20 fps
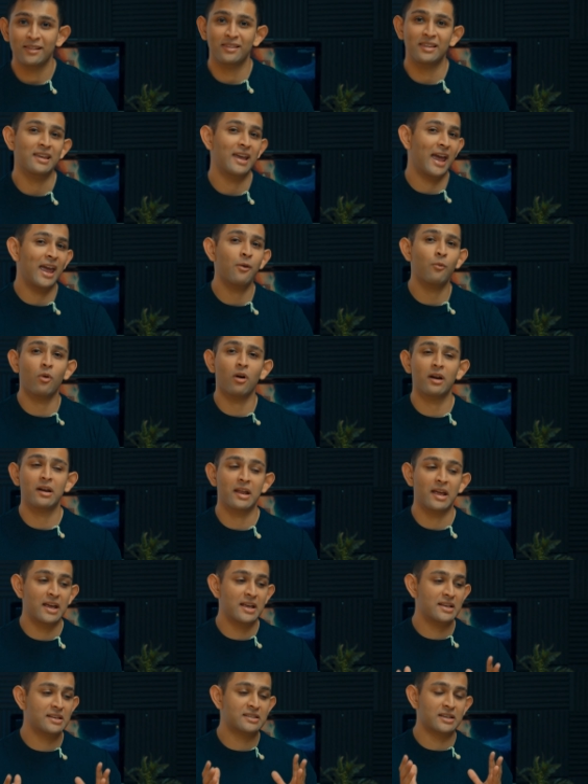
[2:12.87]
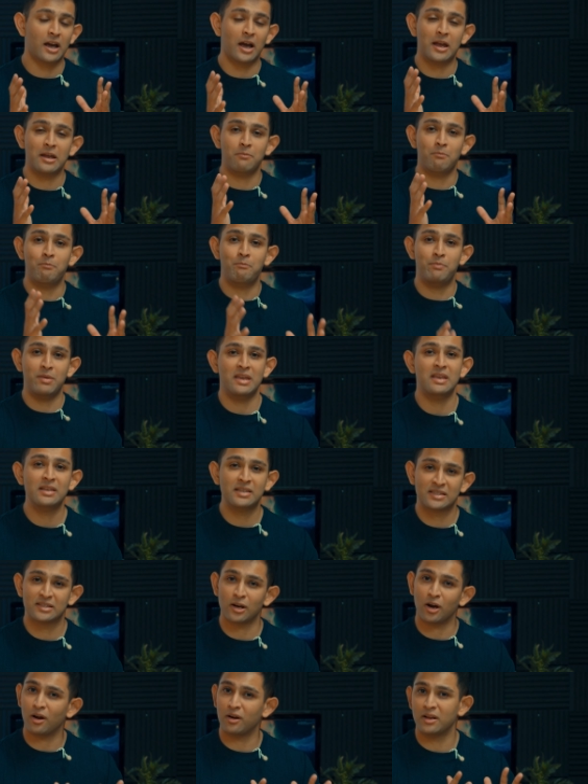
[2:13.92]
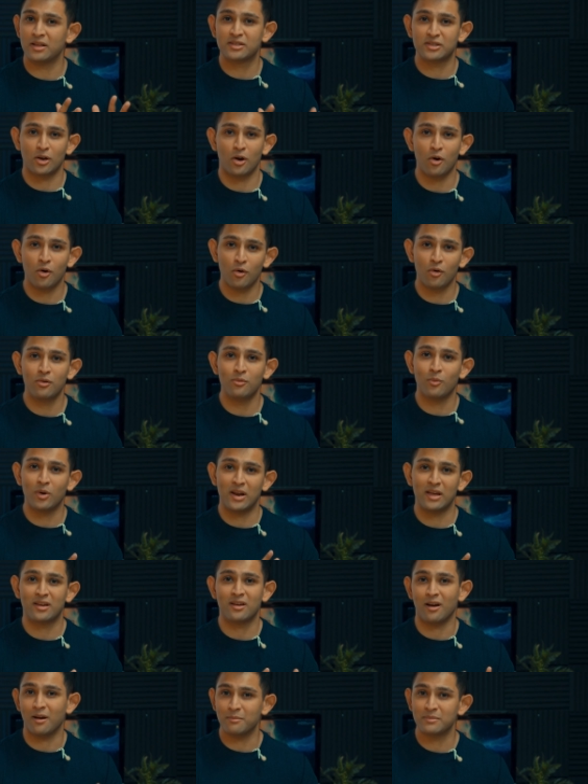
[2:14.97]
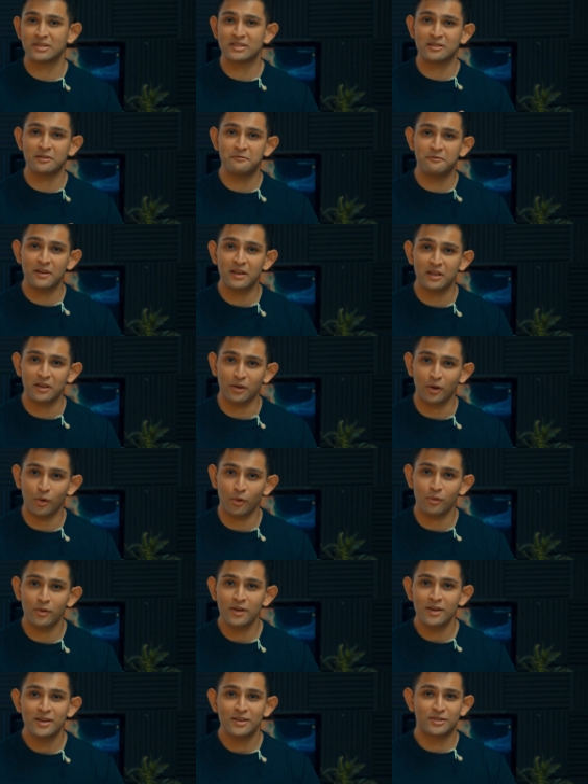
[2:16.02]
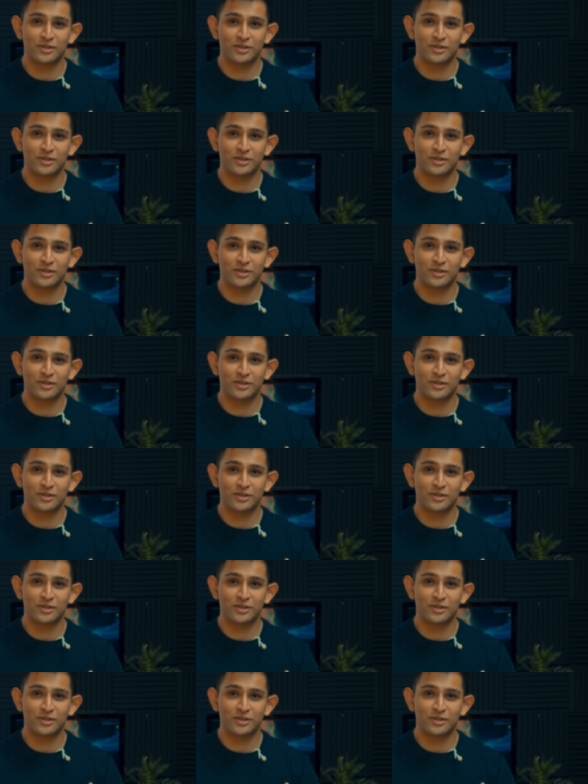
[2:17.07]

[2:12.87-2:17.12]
The A1 is a beast on its own when it comes to video.